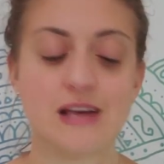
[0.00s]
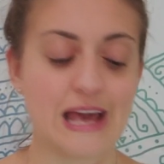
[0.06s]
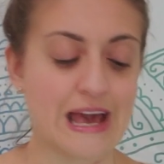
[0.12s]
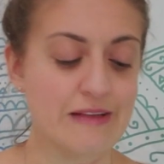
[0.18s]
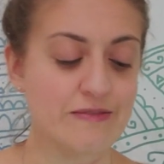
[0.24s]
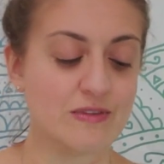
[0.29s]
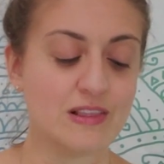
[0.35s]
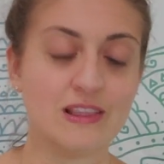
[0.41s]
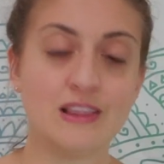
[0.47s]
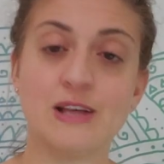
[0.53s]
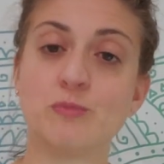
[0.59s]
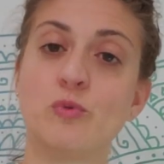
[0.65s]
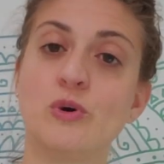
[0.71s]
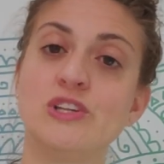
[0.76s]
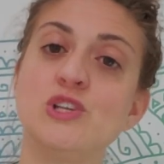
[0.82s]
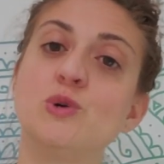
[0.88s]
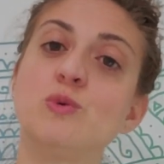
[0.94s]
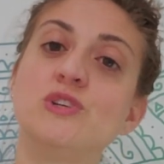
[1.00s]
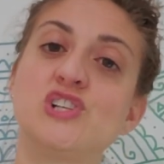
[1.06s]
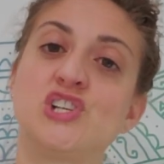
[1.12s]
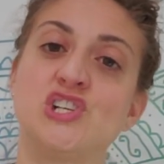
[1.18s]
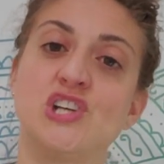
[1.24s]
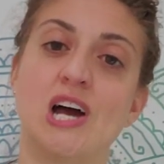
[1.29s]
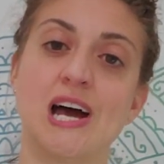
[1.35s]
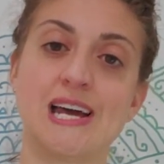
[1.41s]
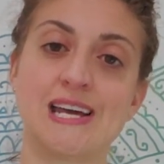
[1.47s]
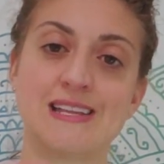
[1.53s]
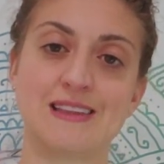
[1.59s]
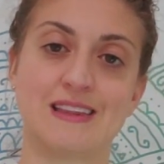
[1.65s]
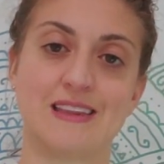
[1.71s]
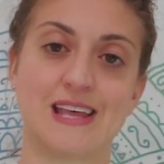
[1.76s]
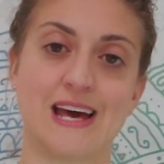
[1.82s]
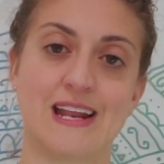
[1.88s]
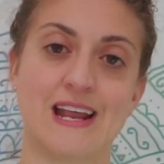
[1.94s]
And when you shine
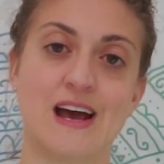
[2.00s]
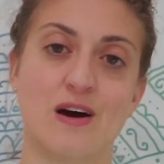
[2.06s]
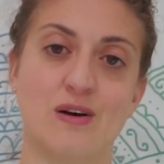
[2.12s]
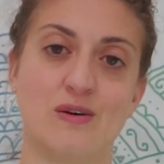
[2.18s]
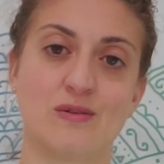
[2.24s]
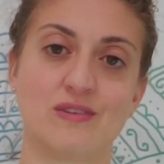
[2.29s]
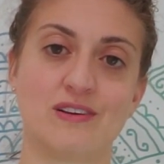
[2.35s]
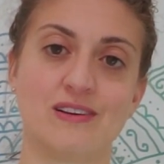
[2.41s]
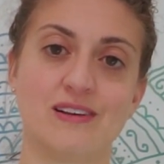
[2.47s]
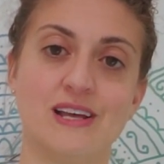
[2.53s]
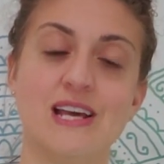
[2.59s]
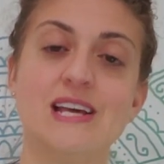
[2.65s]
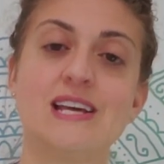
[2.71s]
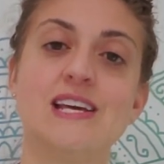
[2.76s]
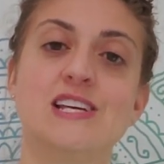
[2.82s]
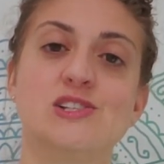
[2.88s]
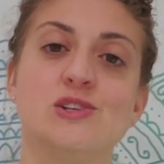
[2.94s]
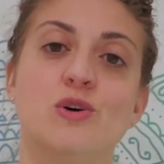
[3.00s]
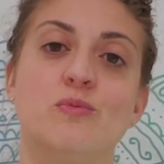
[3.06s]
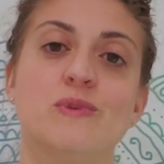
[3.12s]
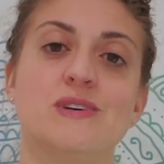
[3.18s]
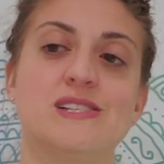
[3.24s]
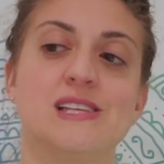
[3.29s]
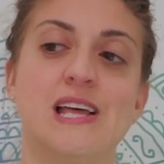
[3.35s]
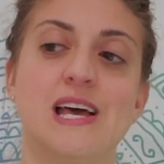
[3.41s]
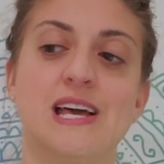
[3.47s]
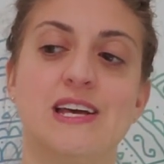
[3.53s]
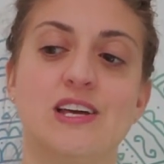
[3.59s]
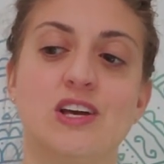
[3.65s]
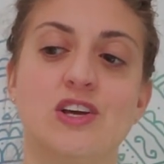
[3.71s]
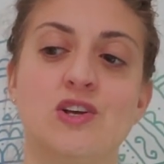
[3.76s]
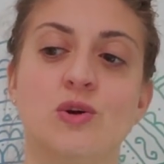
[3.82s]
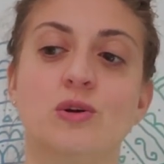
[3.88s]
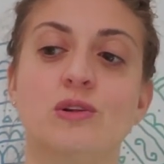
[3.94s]
that out, it's almost
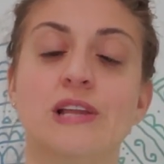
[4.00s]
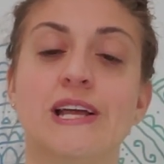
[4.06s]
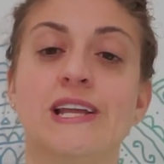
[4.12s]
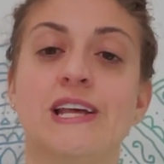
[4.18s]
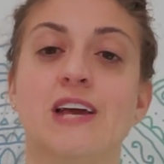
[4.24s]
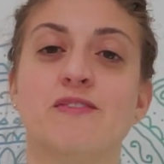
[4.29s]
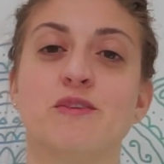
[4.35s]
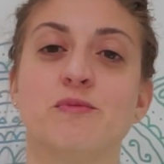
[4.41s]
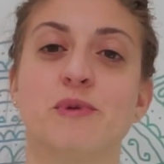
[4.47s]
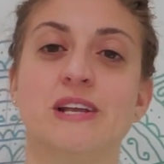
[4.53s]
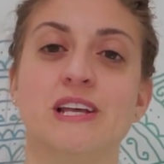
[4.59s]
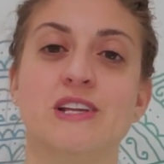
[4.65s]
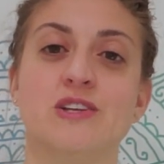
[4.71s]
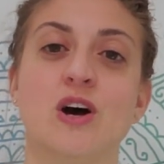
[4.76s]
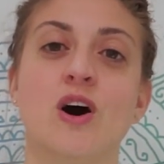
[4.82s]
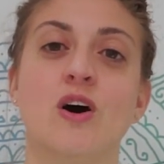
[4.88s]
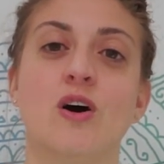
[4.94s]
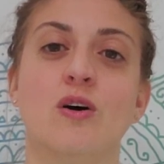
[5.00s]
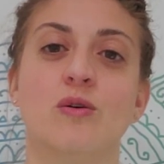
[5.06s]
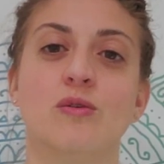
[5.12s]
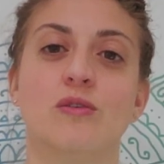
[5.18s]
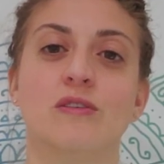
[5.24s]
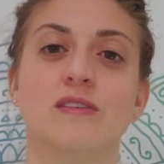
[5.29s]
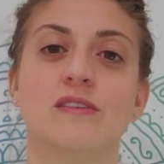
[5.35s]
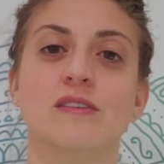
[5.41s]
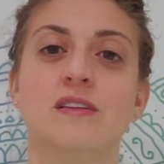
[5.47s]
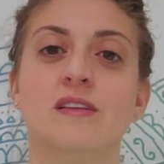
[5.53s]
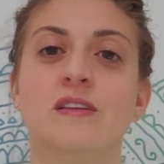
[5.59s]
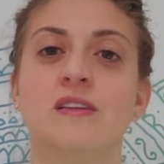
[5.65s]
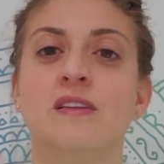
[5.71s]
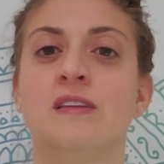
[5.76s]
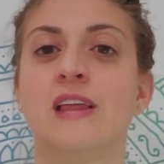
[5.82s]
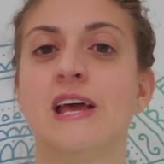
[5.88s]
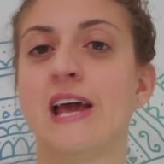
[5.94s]
like you're letting everybody know
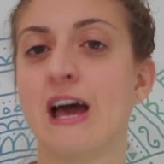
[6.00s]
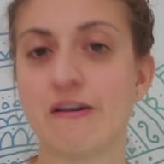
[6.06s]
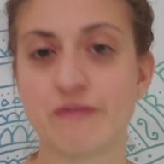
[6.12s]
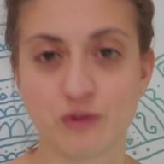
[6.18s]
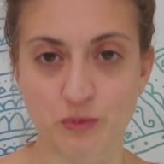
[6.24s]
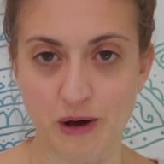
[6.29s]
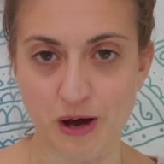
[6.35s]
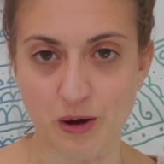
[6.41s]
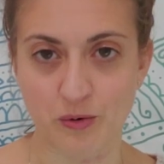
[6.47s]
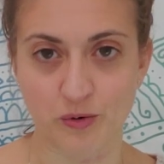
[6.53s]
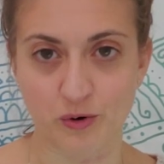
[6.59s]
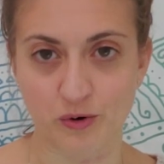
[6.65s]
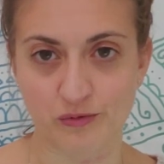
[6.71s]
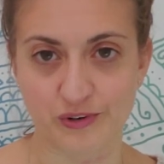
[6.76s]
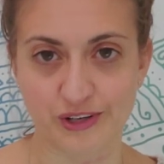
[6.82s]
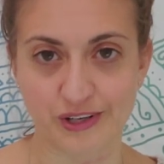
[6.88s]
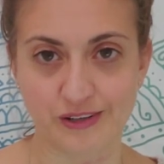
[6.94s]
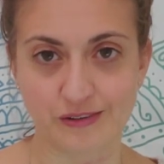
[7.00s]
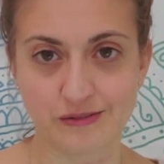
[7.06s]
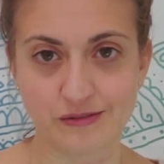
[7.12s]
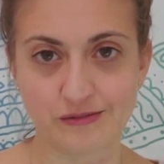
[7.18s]
they have no power over you.